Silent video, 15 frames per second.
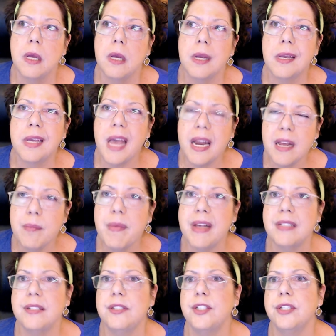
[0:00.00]
getting
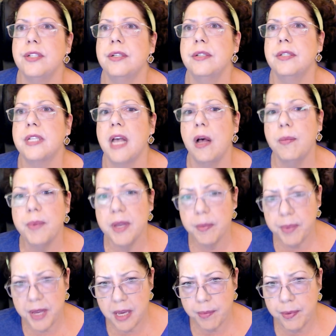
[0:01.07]
messages, helping
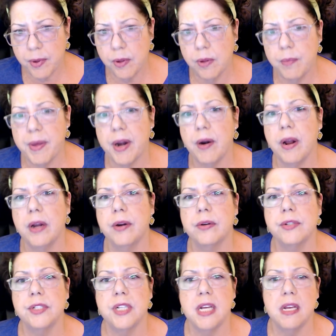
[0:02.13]
people better
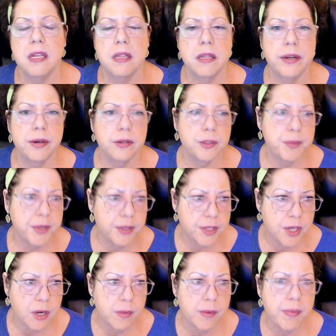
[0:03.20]
understand their spirit
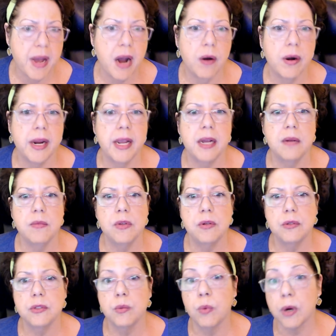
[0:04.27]
totem and power
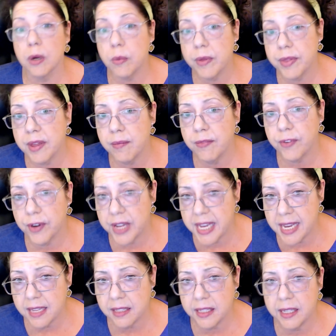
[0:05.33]
animals, work with them for
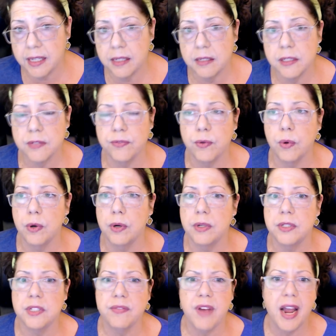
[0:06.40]
healings, for
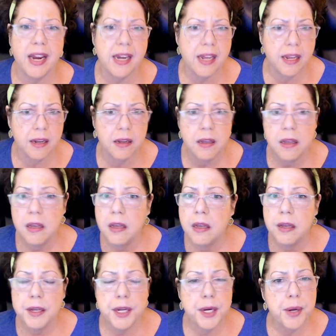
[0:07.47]
divining,
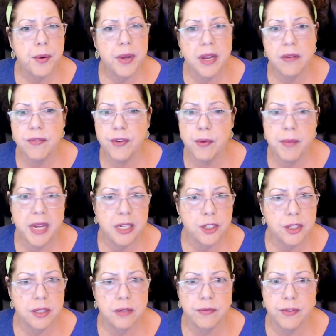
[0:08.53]
you know,
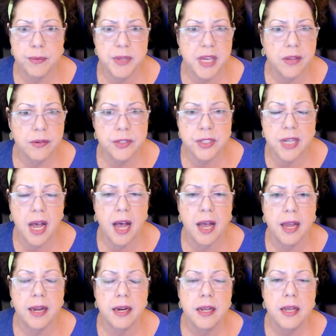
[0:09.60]
information from the other side,